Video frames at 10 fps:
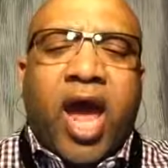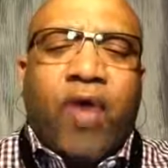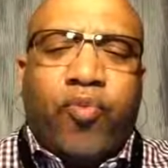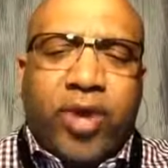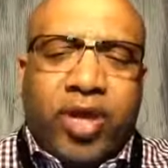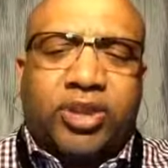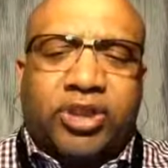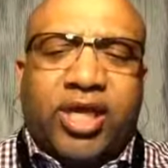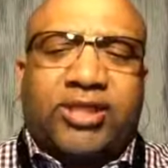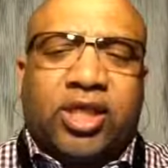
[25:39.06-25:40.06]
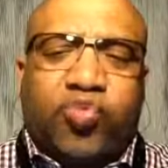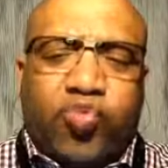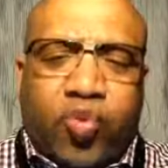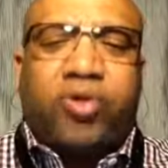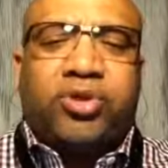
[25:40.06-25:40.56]
and we are just as
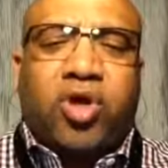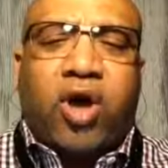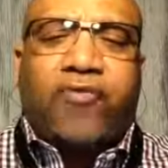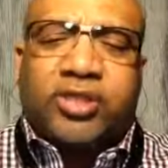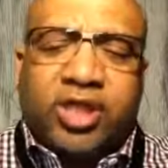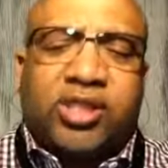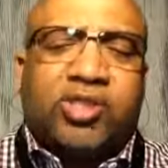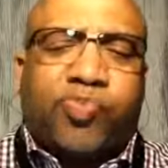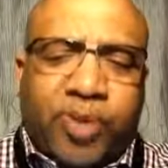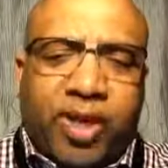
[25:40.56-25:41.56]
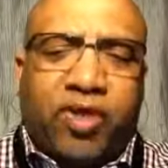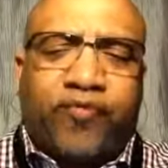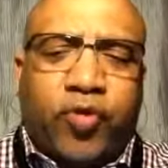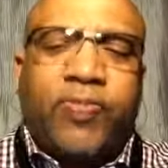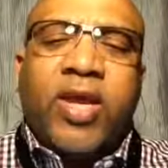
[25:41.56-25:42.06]
worse off and just as
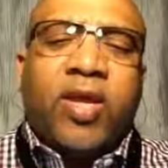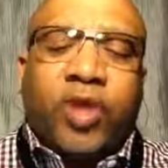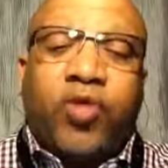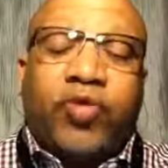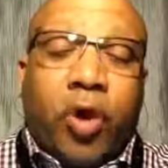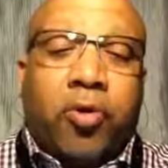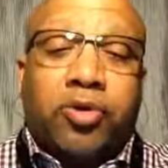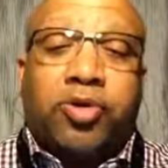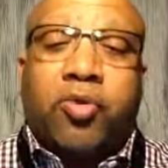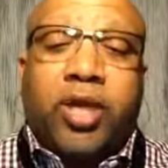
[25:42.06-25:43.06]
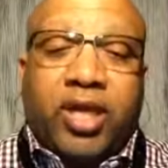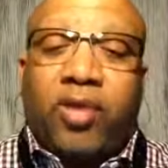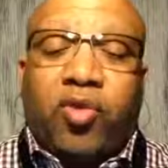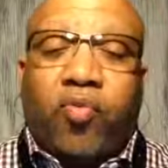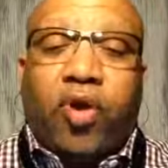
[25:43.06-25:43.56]
pitiful than those who are
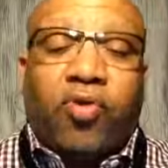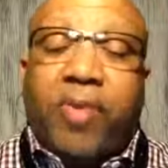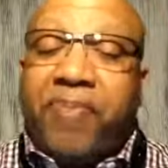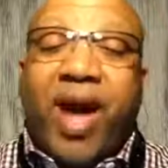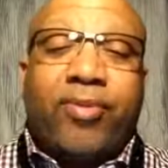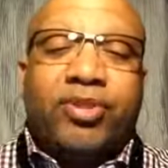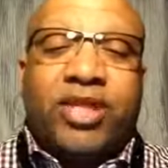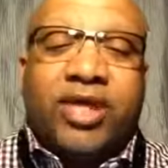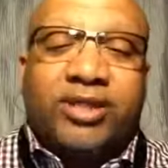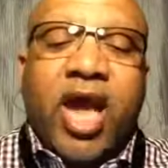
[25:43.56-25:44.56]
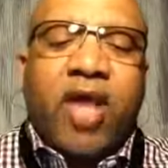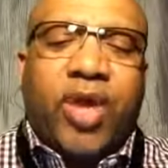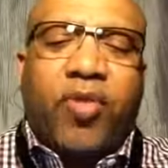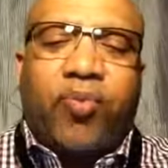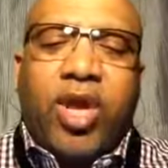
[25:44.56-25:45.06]
in the world. The Bible says
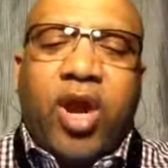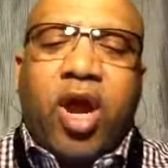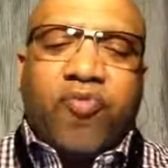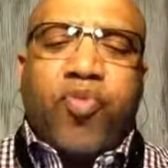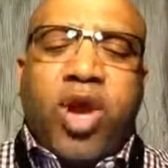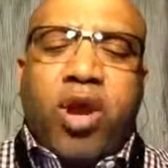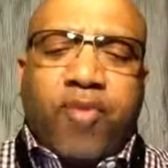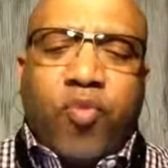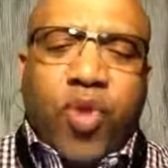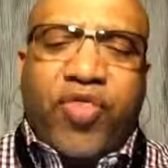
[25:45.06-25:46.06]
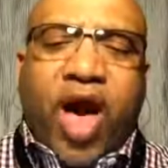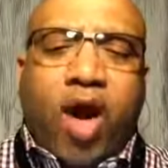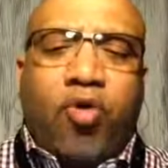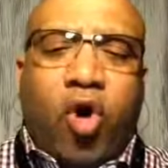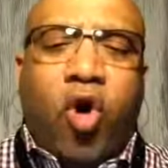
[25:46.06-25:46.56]
that we are we are
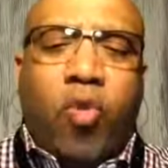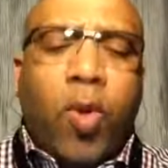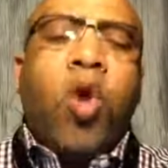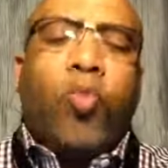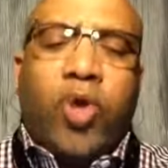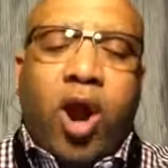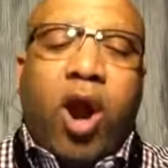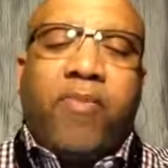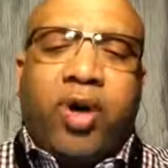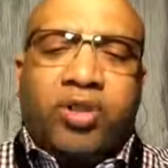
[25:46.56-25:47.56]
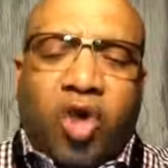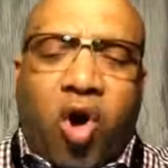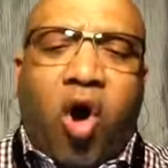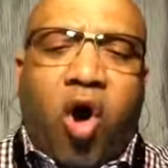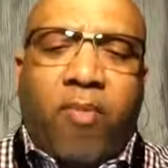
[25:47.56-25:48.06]
without hope. We are amongst
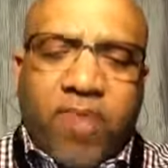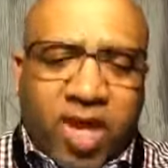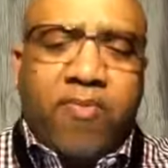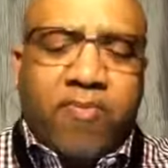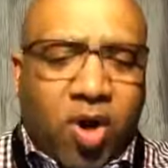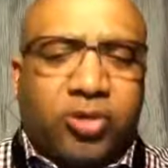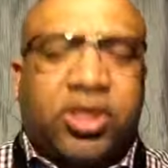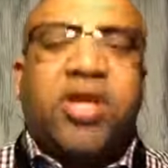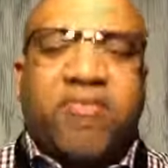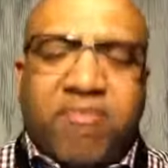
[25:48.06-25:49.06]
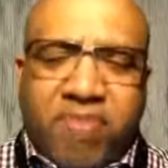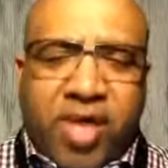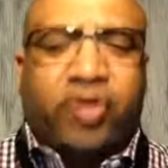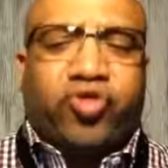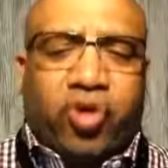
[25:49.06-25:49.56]
all men most most
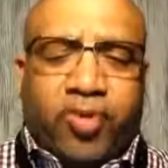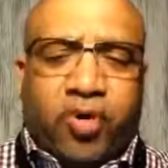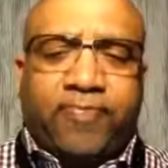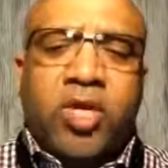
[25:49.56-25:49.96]
miserable.